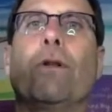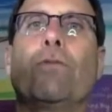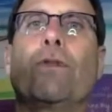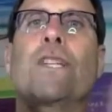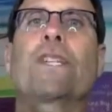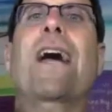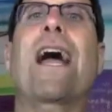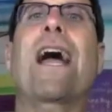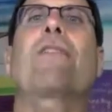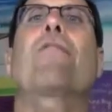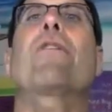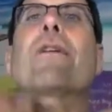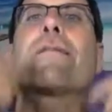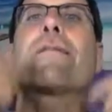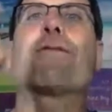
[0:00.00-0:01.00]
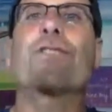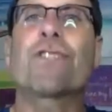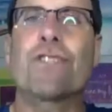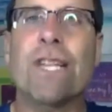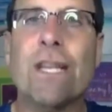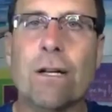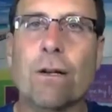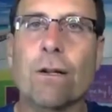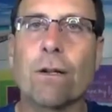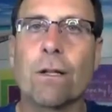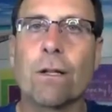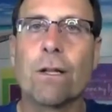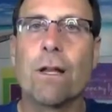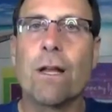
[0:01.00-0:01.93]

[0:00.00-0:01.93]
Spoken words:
which is hiring for skill,